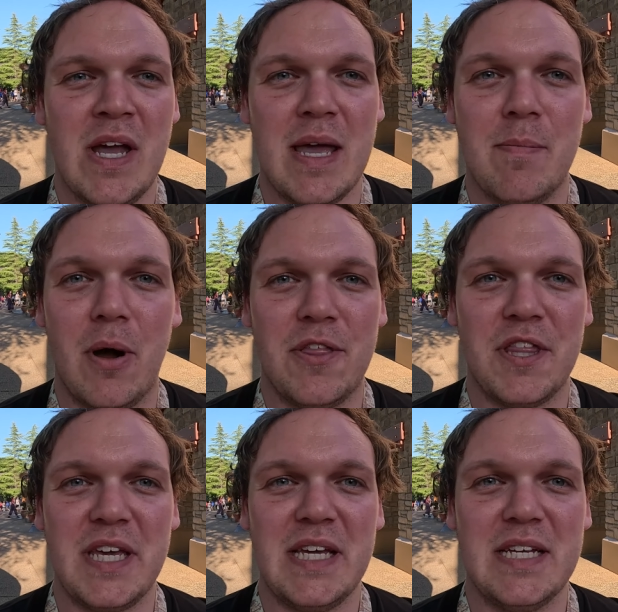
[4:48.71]
In both of
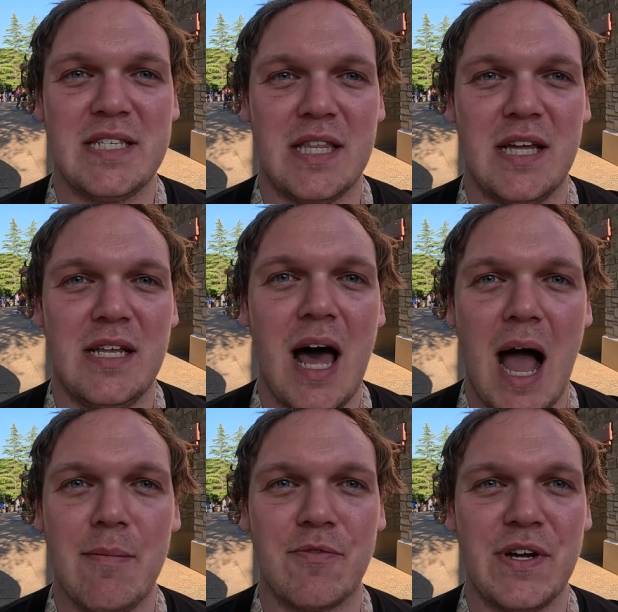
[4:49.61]
these, the
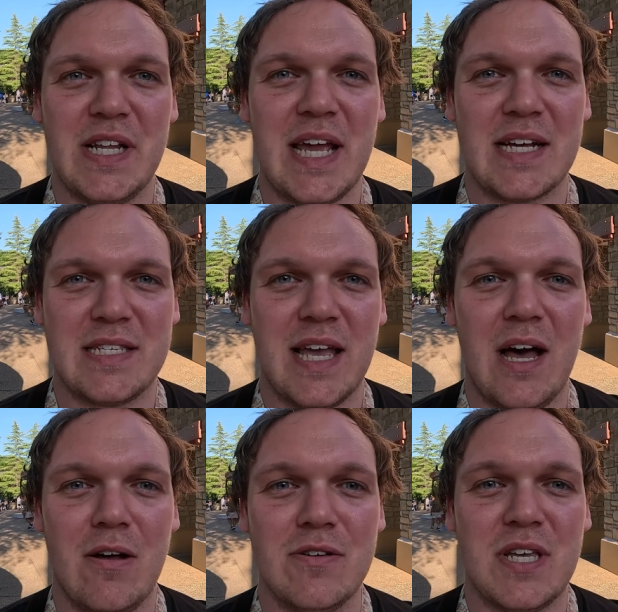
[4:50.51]
lime really
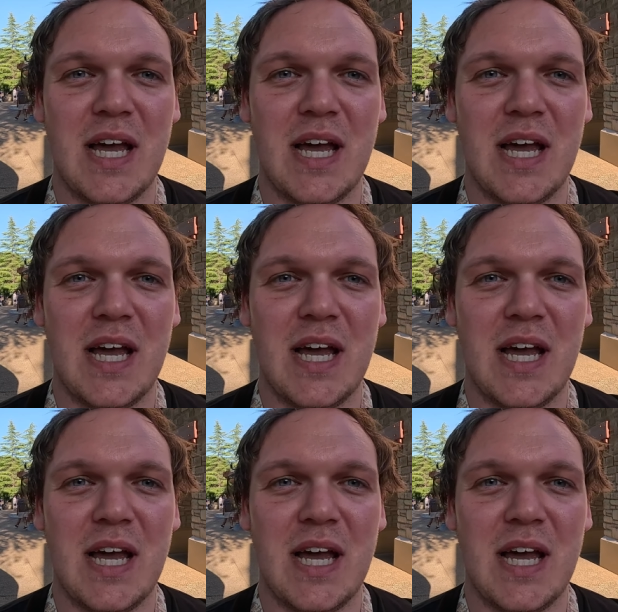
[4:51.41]
excels.